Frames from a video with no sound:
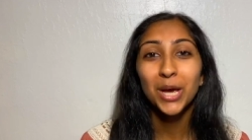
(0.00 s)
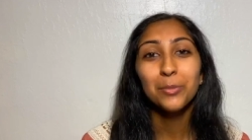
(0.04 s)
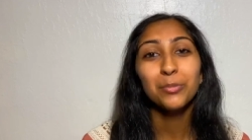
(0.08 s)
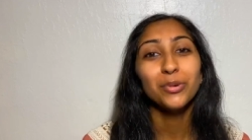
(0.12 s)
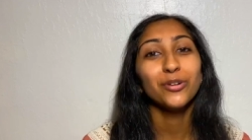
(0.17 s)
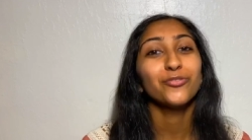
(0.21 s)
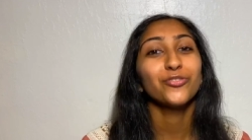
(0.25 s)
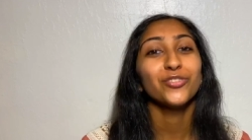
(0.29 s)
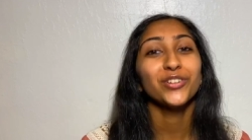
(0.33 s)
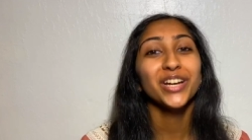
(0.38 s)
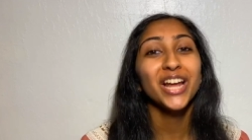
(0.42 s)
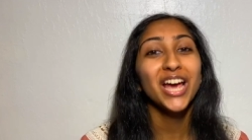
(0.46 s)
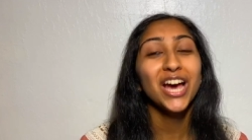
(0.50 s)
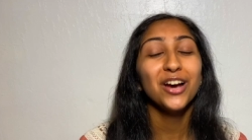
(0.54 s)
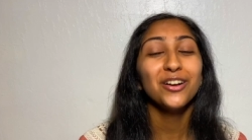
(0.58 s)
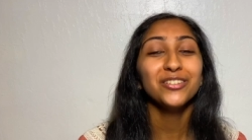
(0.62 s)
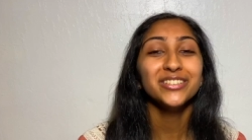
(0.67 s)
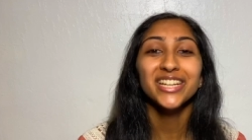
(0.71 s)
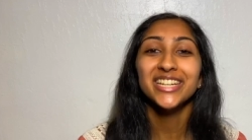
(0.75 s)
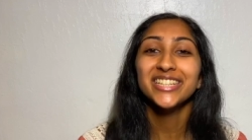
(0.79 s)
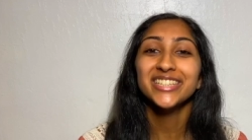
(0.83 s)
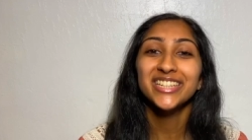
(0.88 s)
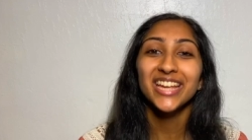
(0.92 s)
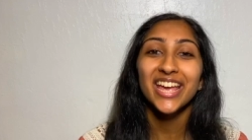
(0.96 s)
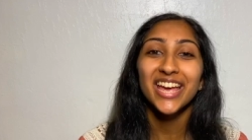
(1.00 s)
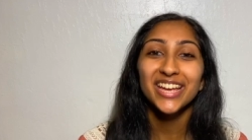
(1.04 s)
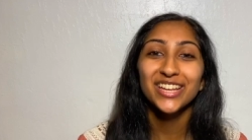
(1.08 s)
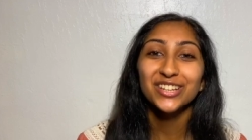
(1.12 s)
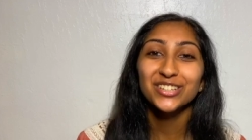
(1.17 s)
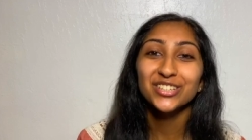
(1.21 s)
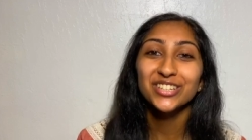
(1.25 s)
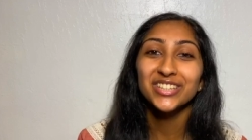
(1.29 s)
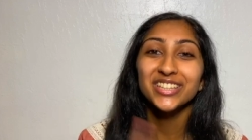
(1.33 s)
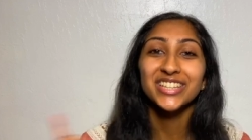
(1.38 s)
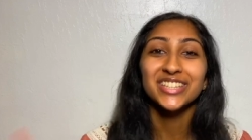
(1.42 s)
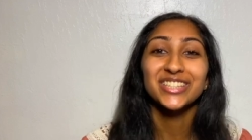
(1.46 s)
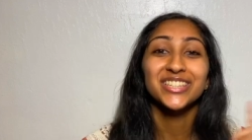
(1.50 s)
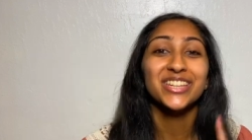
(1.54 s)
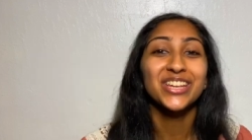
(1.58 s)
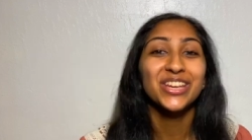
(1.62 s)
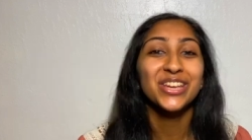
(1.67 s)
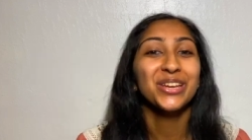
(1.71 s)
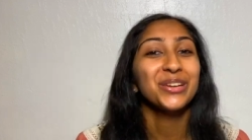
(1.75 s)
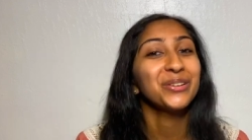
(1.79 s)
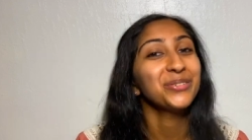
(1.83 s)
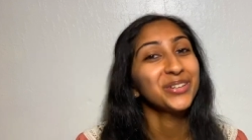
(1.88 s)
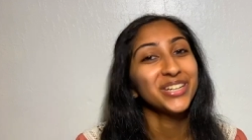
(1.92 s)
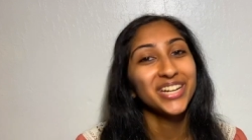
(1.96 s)
But for now, let's get into this
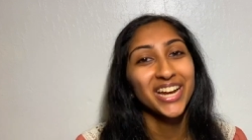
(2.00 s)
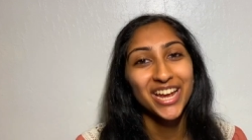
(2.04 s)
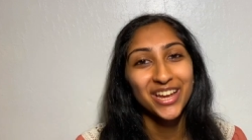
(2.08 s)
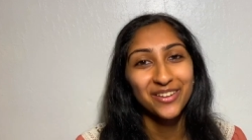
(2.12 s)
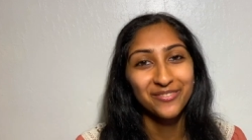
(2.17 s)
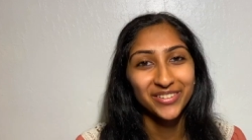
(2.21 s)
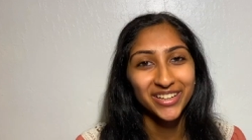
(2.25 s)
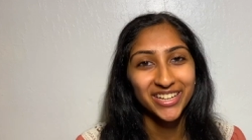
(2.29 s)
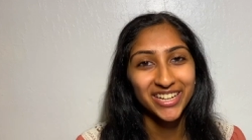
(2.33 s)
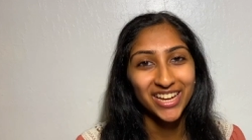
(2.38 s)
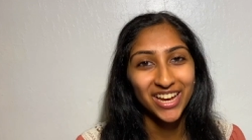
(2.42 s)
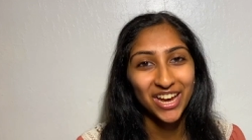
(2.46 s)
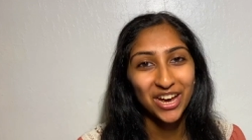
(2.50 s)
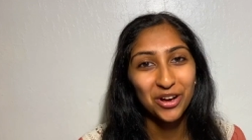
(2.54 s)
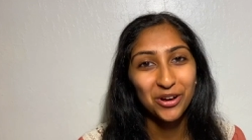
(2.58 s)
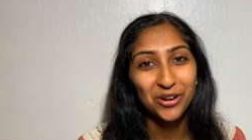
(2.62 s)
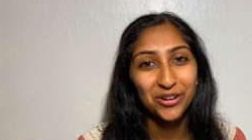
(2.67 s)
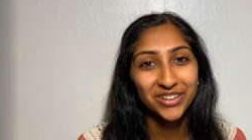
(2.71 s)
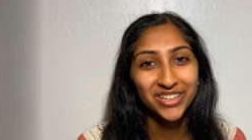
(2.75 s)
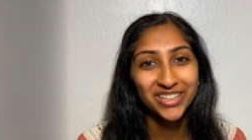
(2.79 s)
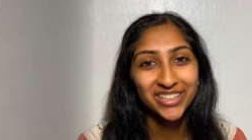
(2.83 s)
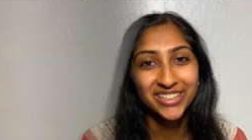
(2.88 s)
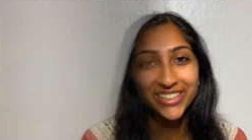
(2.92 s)
Q&A video.